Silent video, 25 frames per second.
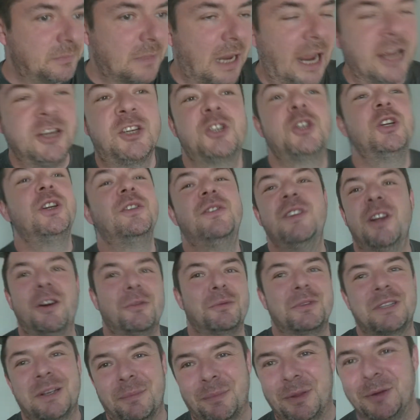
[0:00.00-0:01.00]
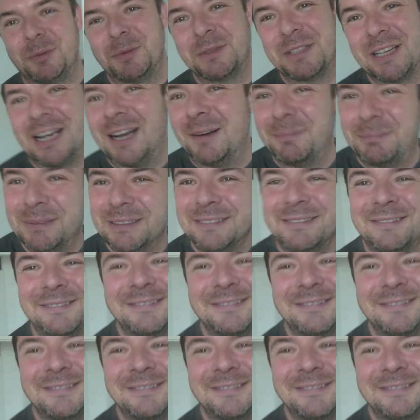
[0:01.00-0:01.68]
I should have known something was up.